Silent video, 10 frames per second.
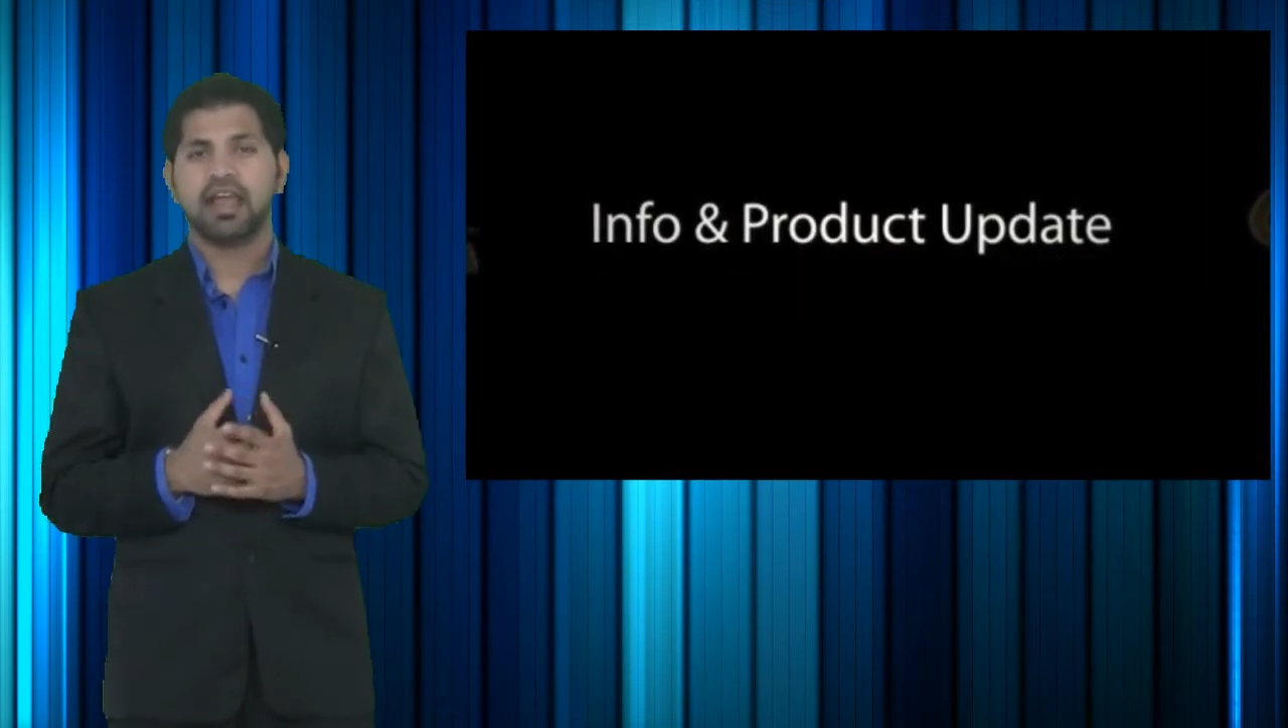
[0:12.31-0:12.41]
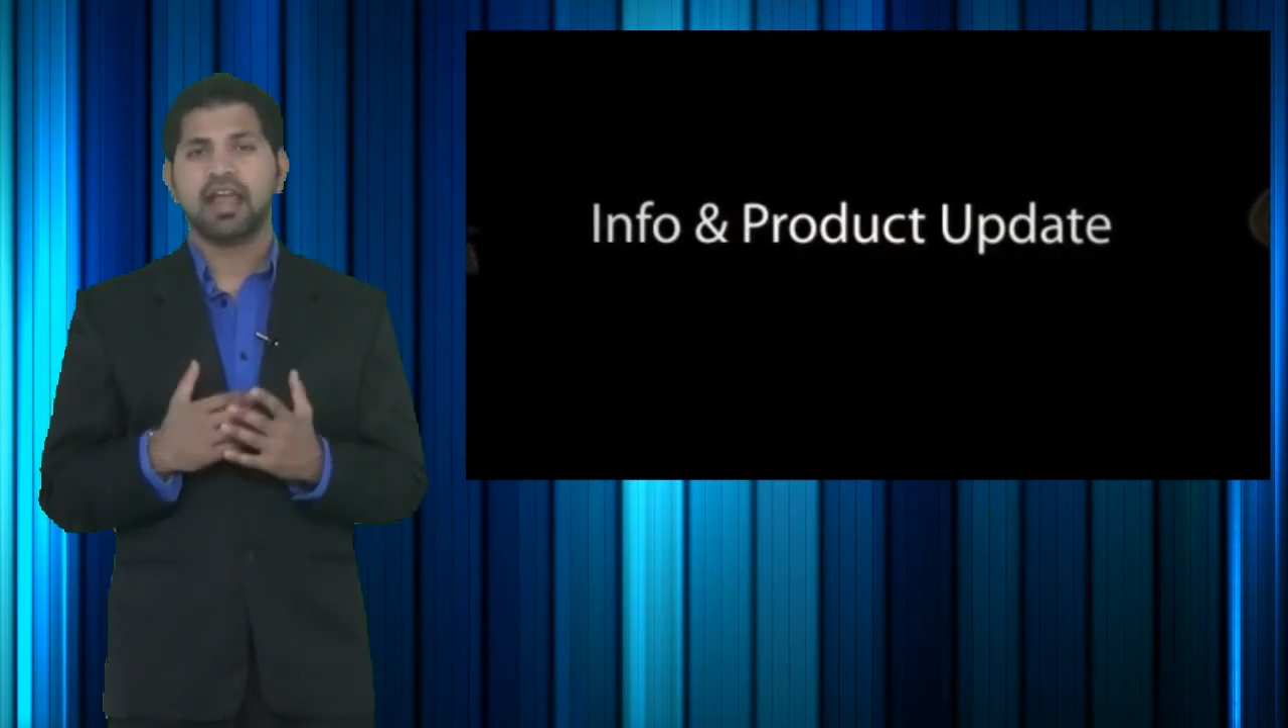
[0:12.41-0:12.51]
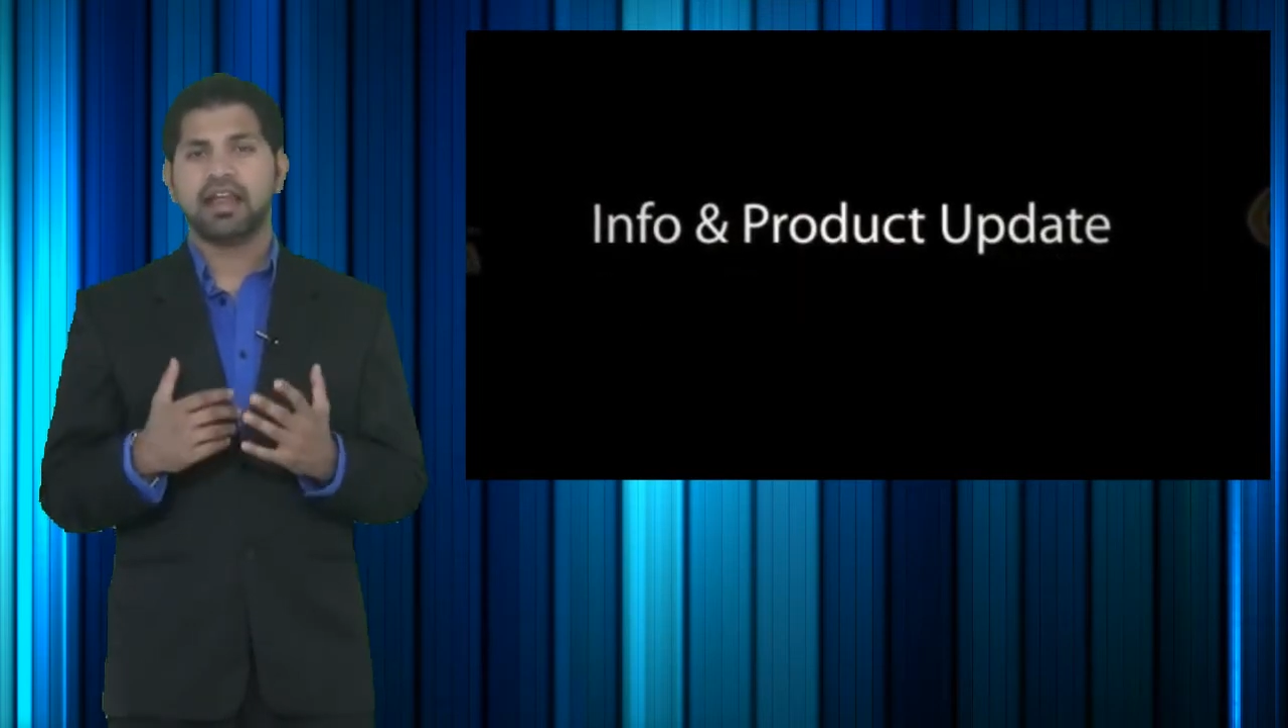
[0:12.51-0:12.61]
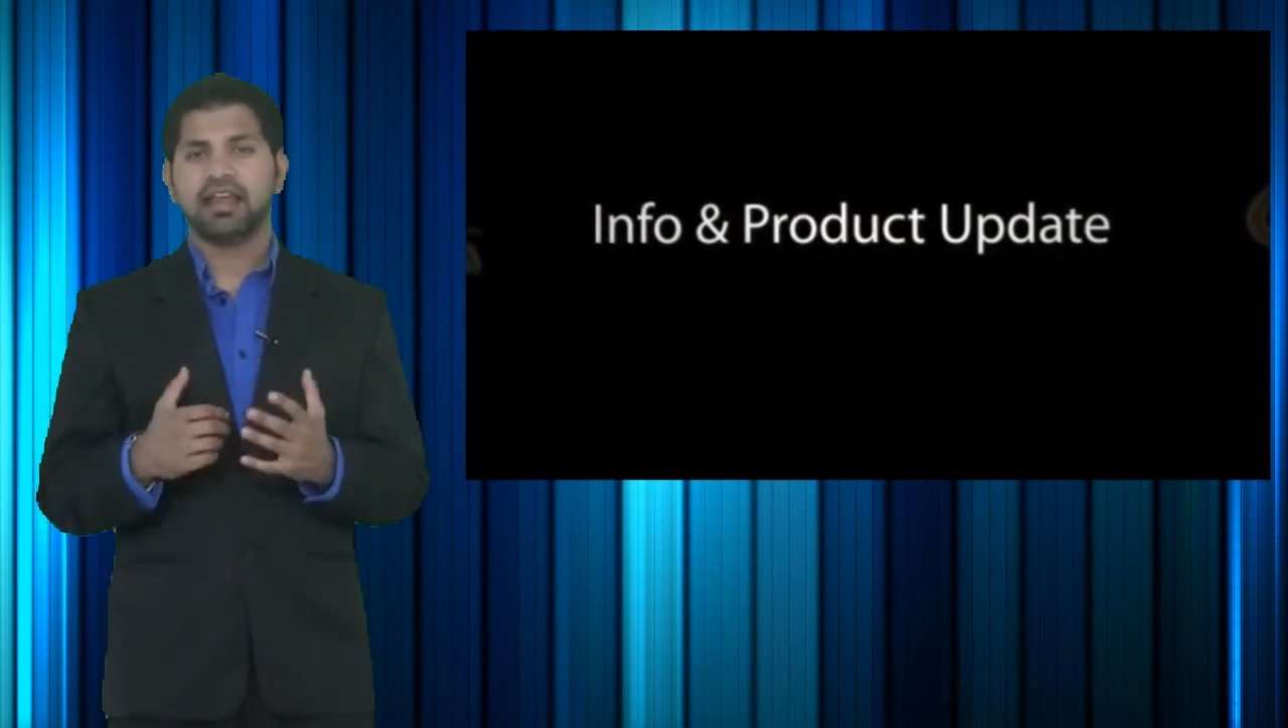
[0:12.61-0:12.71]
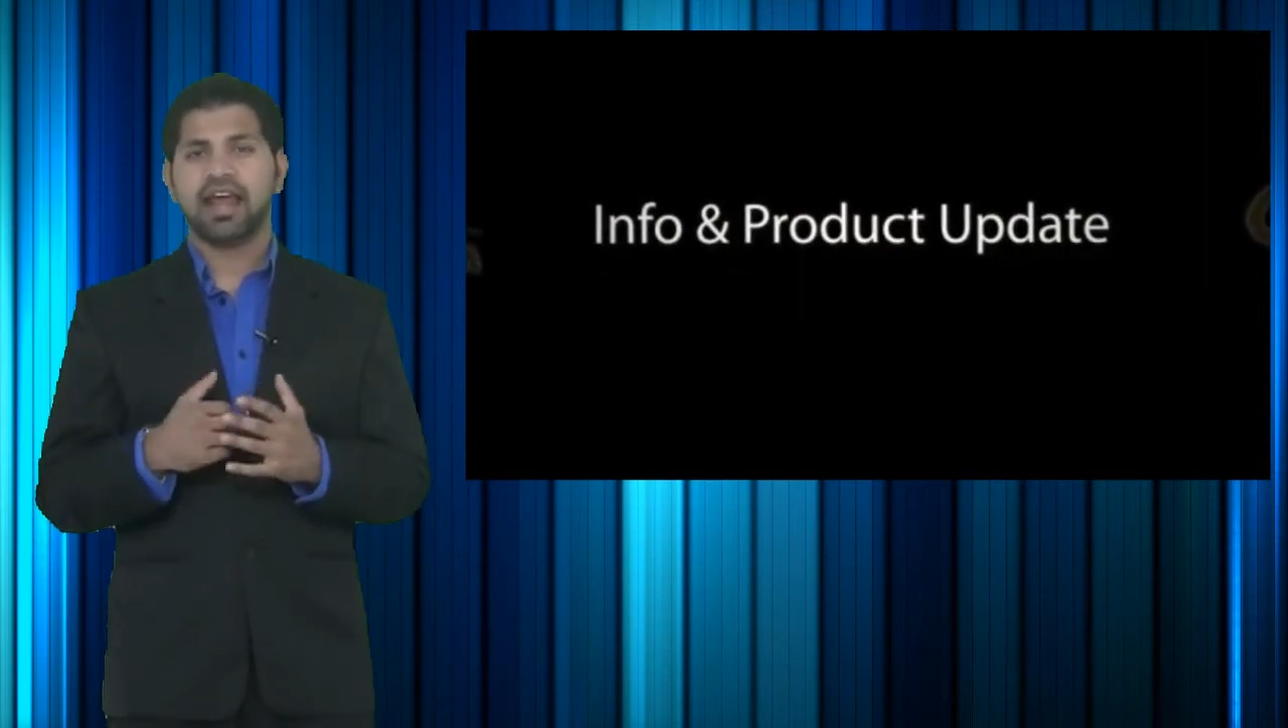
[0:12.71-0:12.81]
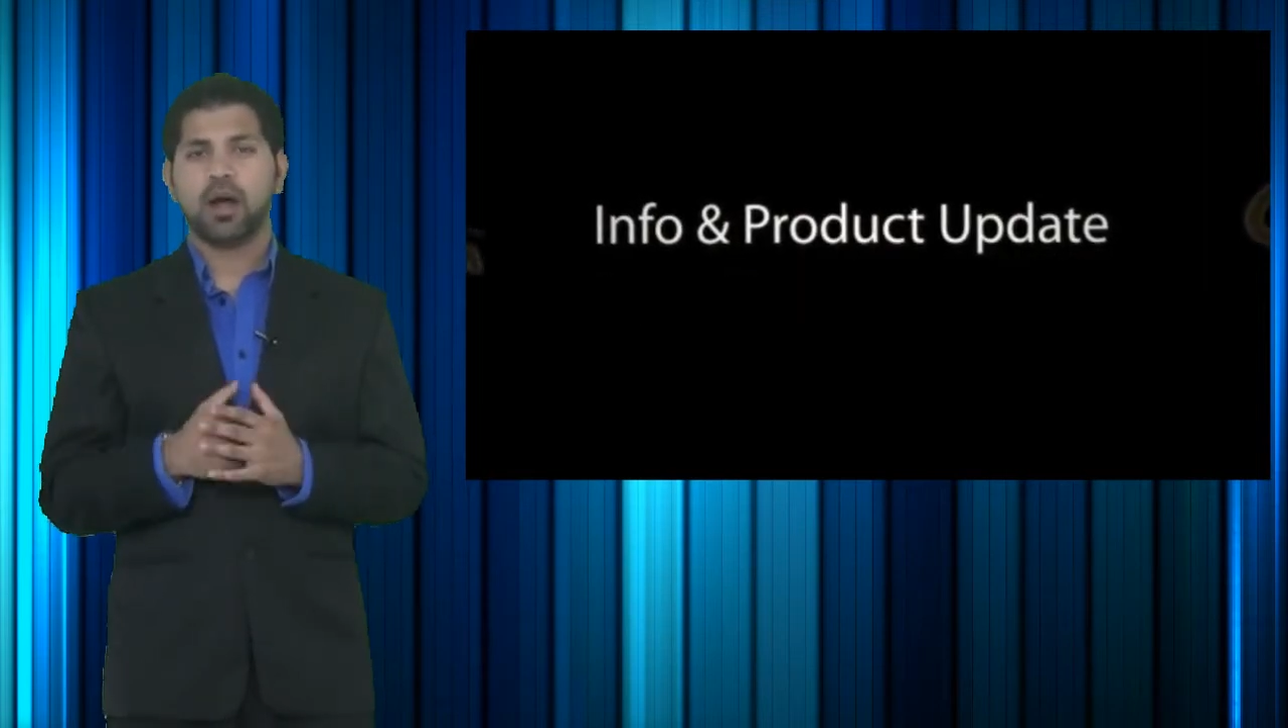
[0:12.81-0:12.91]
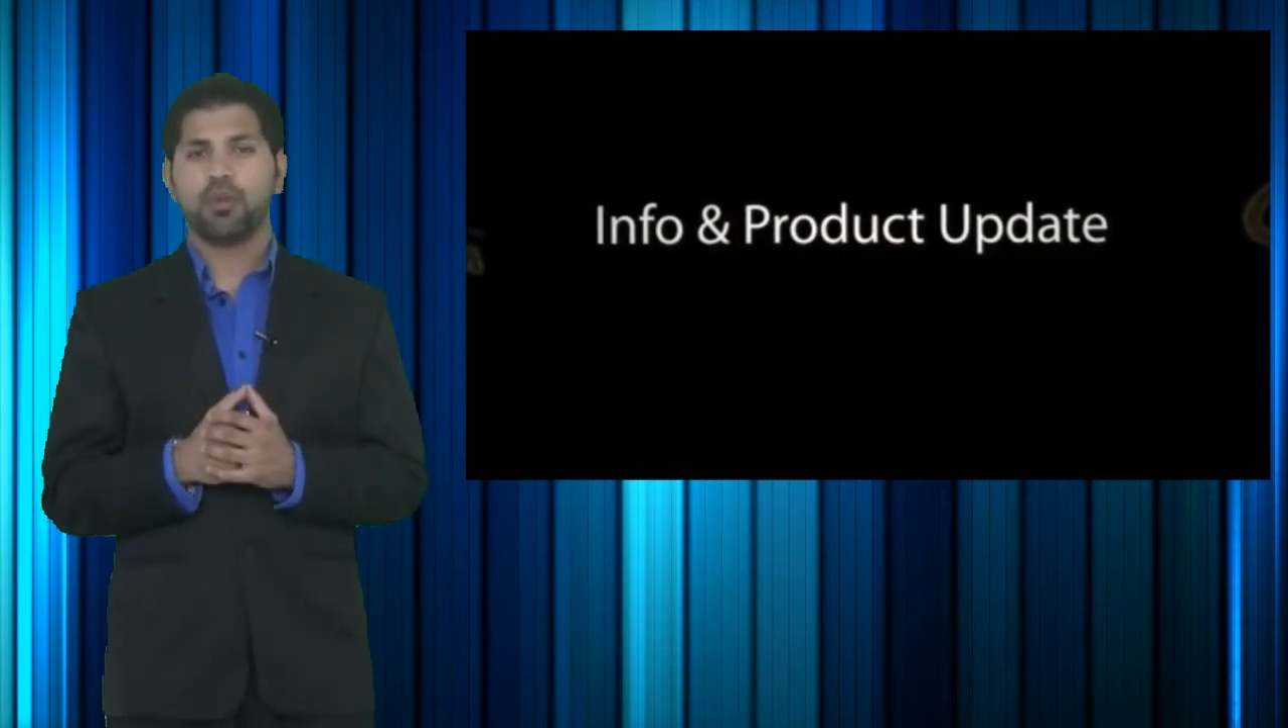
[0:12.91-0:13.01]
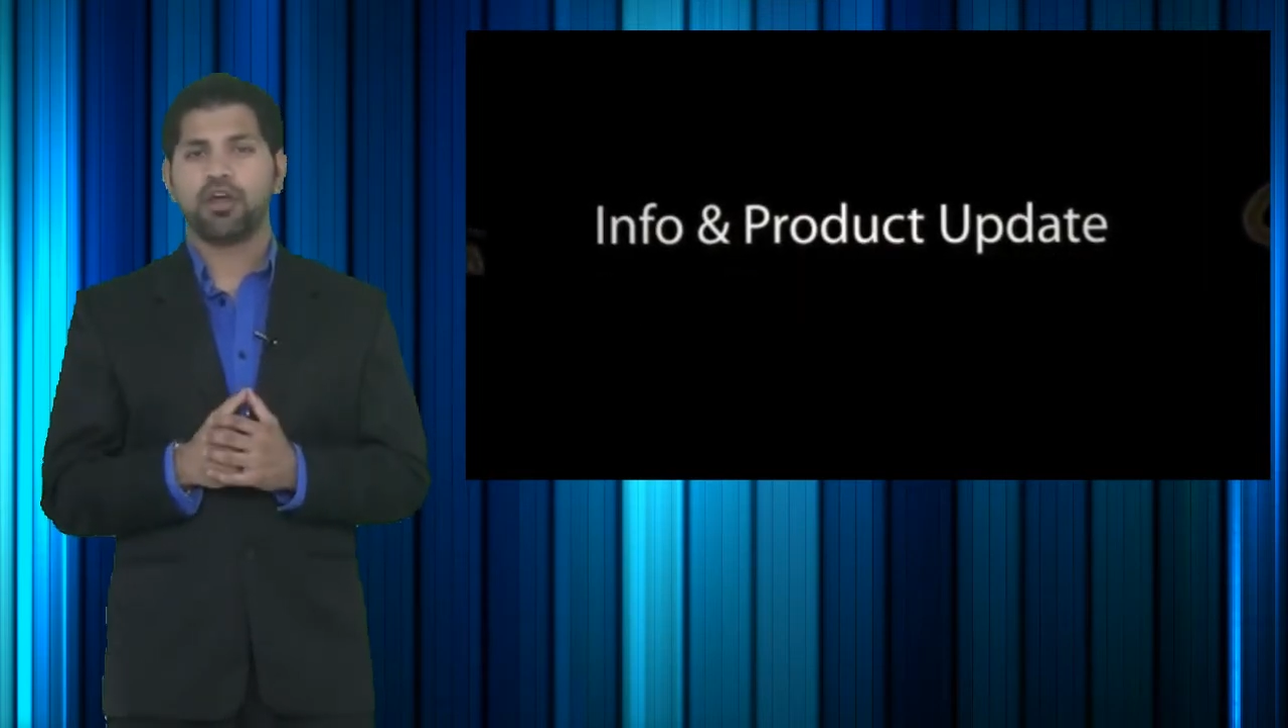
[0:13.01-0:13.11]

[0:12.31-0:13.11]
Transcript: and now